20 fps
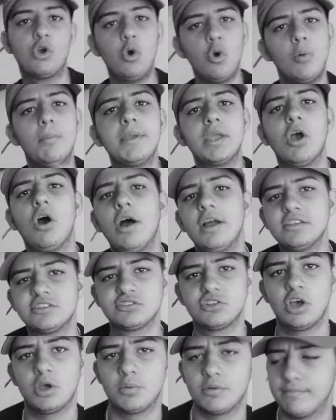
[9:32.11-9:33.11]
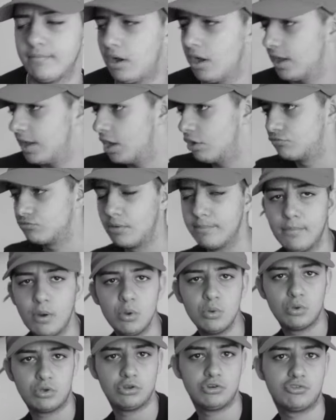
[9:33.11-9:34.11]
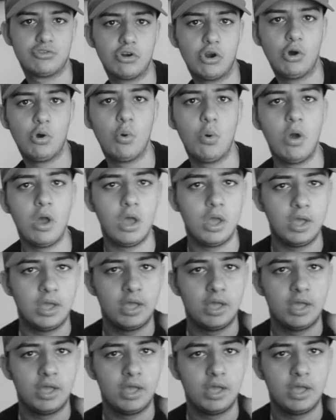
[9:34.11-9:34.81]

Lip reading: Call me Einstein with my remote control